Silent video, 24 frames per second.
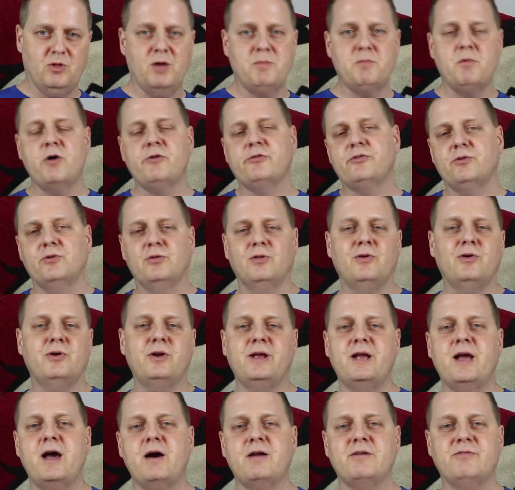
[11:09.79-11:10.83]
I'm also
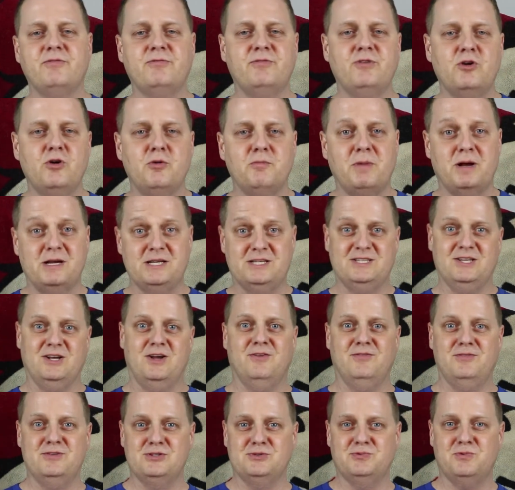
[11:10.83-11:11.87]
learning how to film
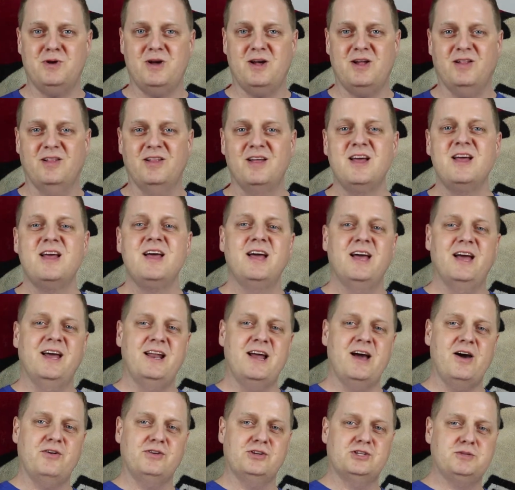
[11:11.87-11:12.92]
myself as well, and
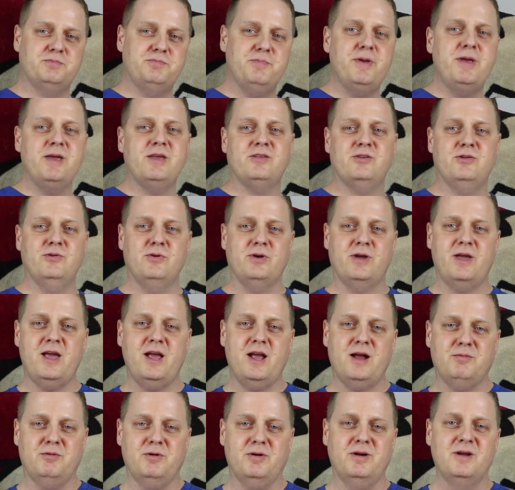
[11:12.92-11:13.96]
how to speak to a
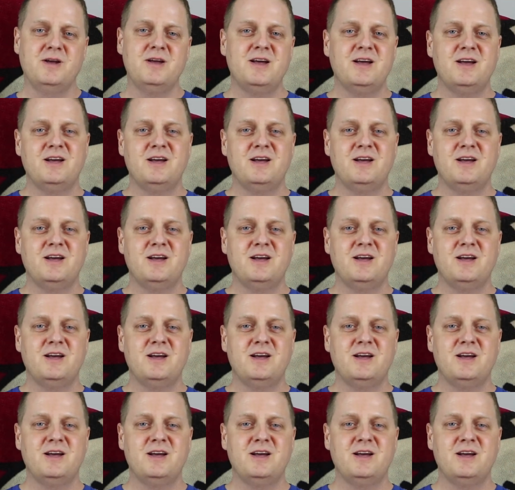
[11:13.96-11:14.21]
camera.